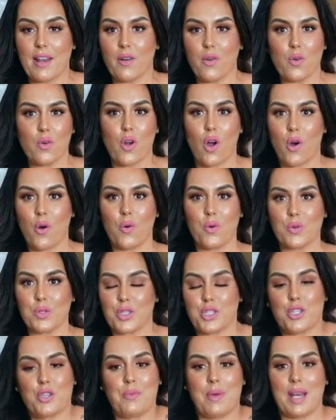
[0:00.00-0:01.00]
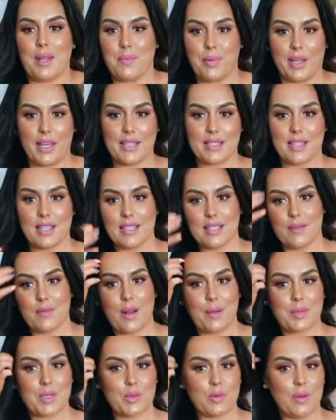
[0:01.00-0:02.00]
don't go too many places and
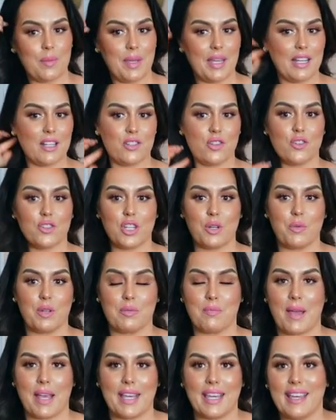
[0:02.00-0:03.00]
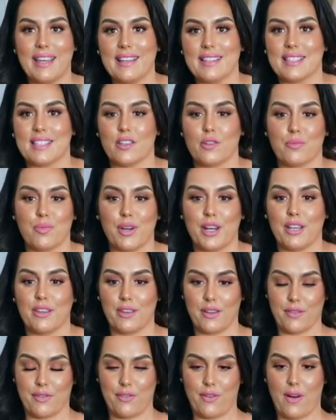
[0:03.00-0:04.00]
I'm swimming is usually with my kids and they're bringing
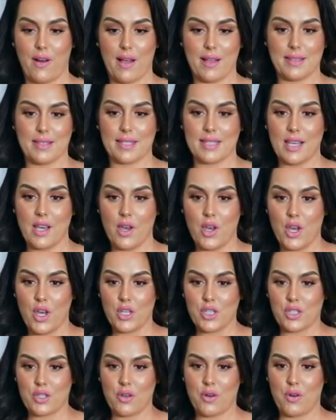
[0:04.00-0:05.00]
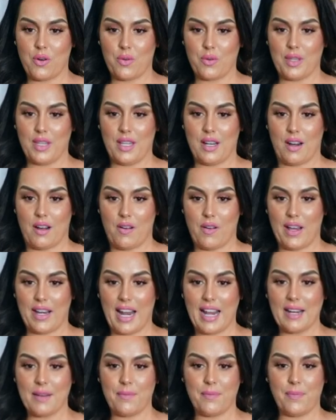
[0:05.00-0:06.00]
their friends so you know and
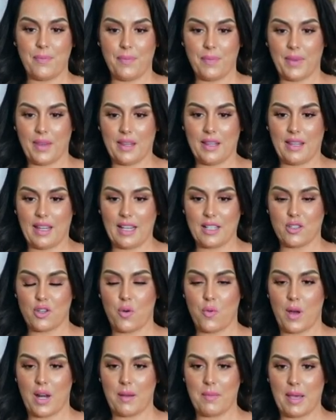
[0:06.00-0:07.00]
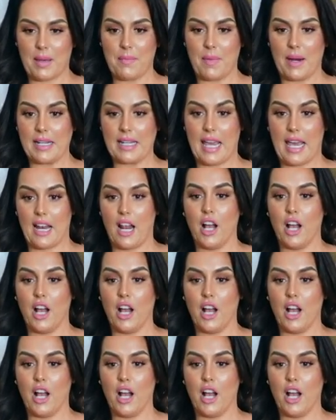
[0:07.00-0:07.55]
I like don't want to make my dad